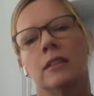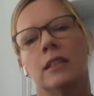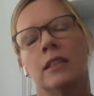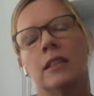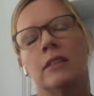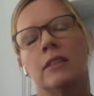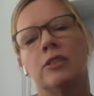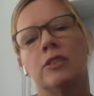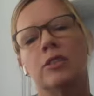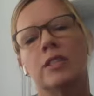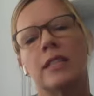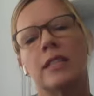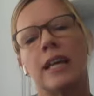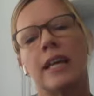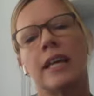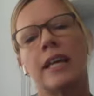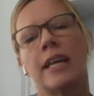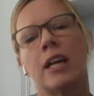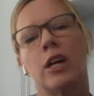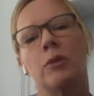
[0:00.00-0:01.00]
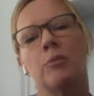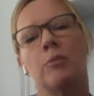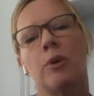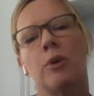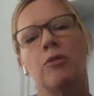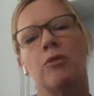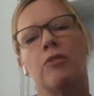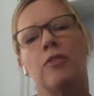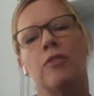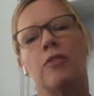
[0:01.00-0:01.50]
And if you're staying on
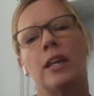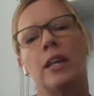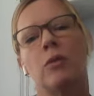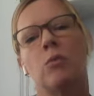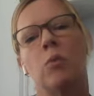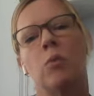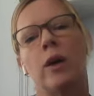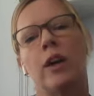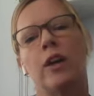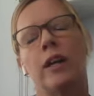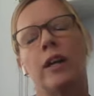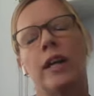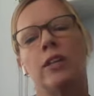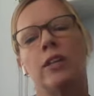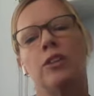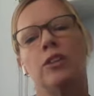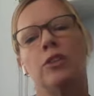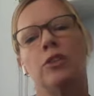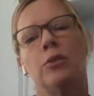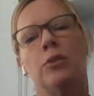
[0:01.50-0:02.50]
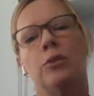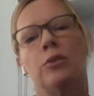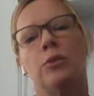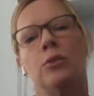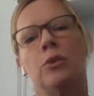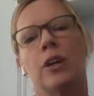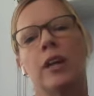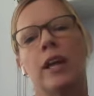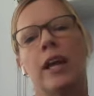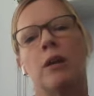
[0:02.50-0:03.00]
both feet, where can you
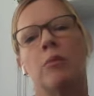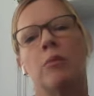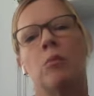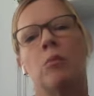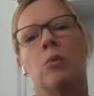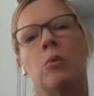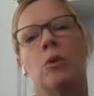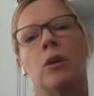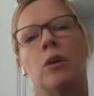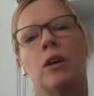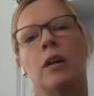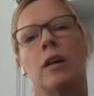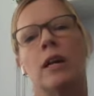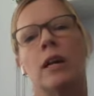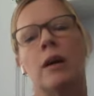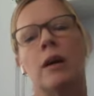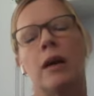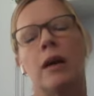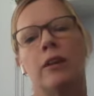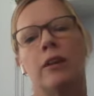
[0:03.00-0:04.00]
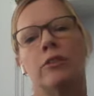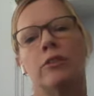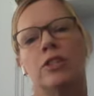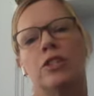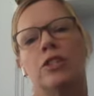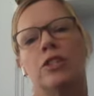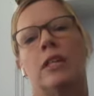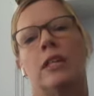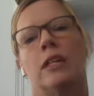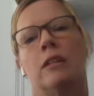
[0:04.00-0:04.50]
create more
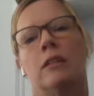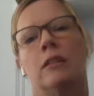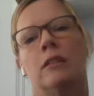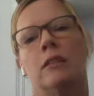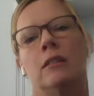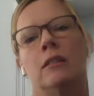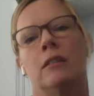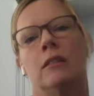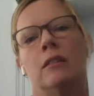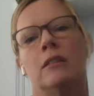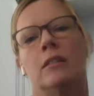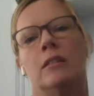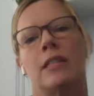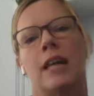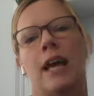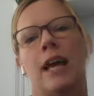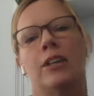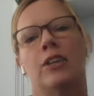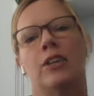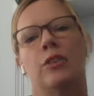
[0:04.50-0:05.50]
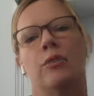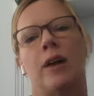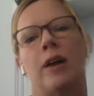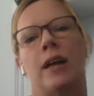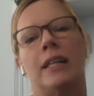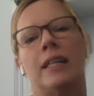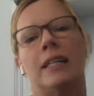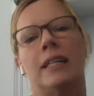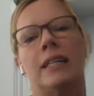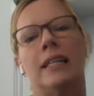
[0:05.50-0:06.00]
energy? Stack your
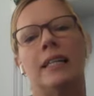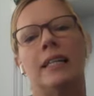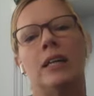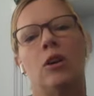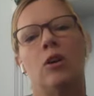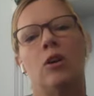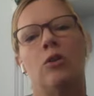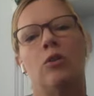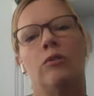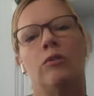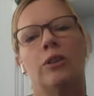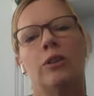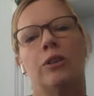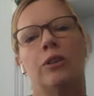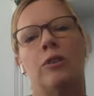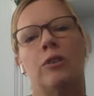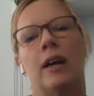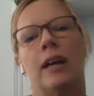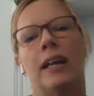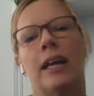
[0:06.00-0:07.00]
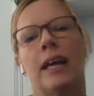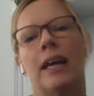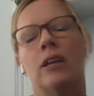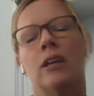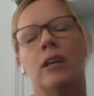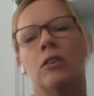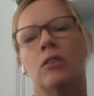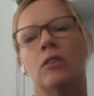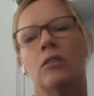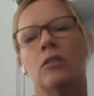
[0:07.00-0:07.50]
right knee over your right
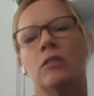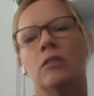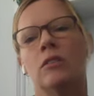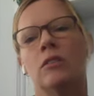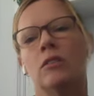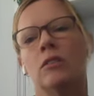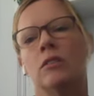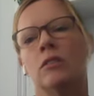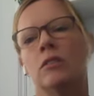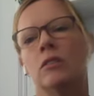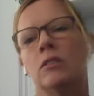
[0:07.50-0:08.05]
ankle.